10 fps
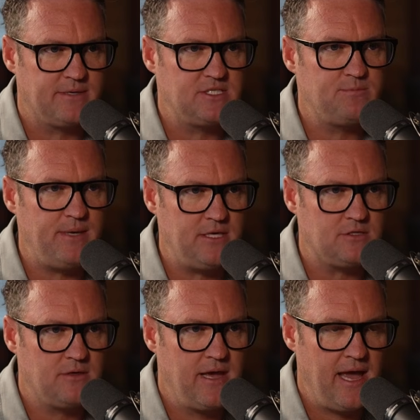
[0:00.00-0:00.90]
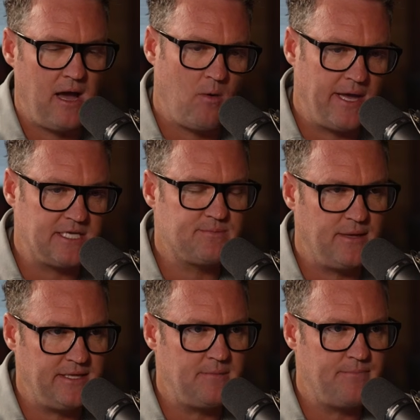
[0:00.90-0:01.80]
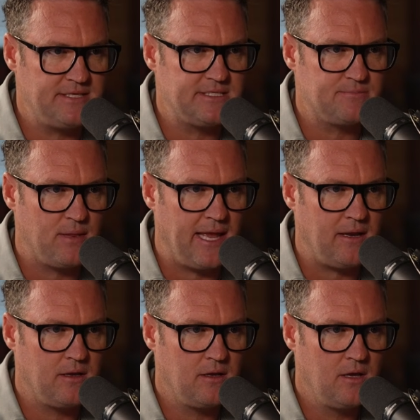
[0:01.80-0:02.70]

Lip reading: my speech, how I explained the business plan.